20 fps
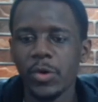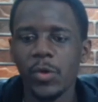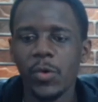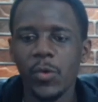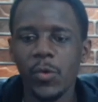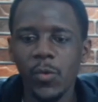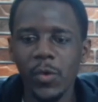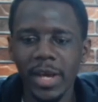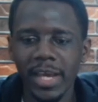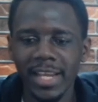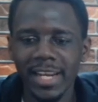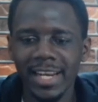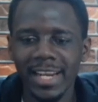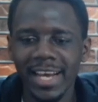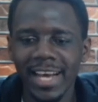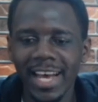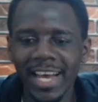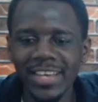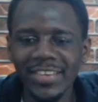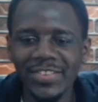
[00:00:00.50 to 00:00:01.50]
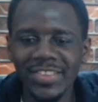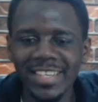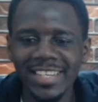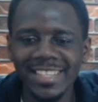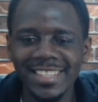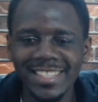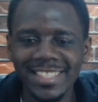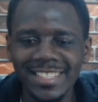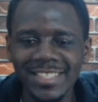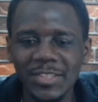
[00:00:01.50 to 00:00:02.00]
Well, I
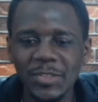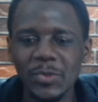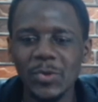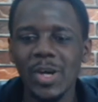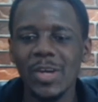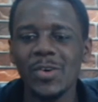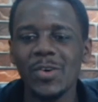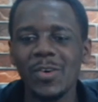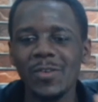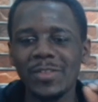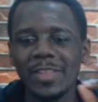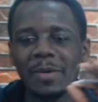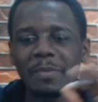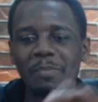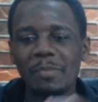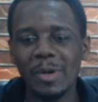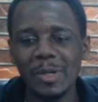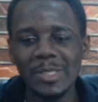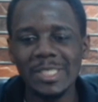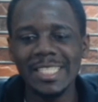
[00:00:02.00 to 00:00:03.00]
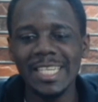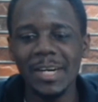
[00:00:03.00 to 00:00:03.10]
think this is one of the most